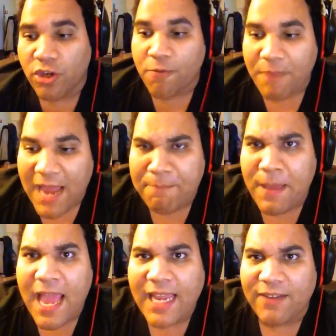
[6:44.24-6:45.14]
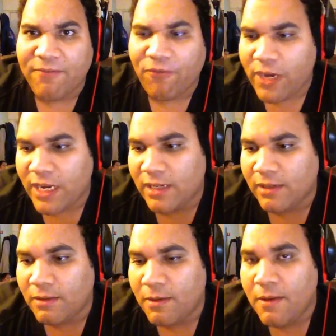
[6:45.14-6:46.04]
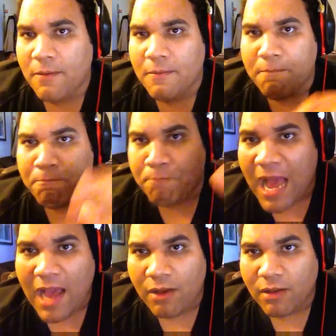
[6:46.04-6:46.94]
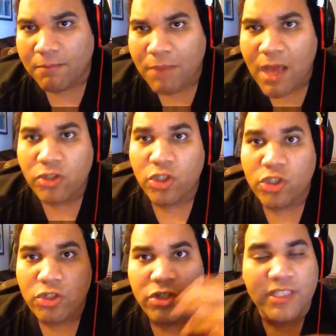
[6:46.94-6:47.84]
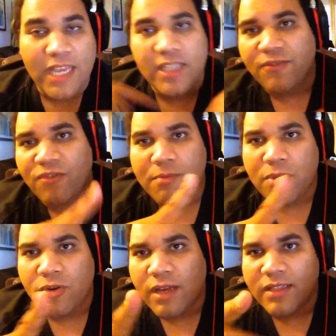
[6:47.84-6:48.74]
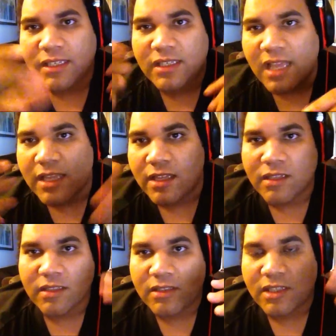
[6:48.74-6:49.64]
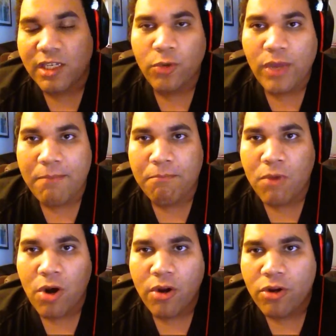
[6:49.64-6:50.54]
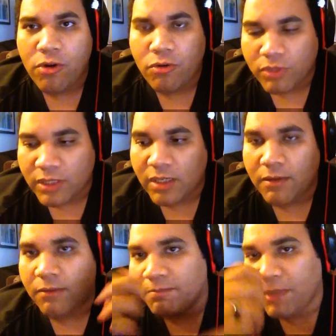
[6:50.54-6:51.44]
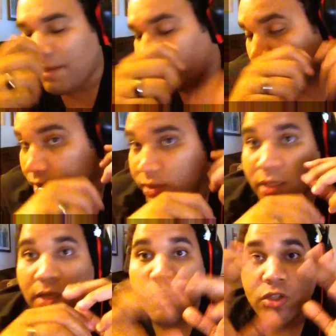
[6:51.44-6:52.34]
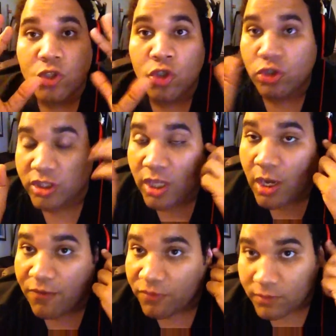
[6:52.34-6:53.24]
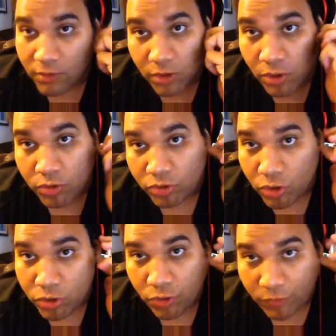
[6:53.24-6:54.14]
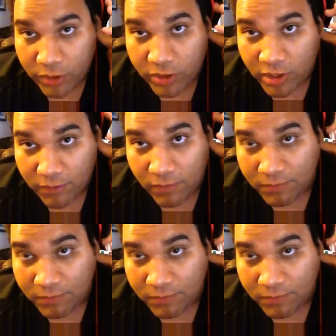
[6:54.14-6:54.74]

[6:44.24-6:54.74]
your backpack and freaking Bowser Jr. takes it from you as he's like the silhouette Mario with the paintbrush. Those are tough. Those are real tough.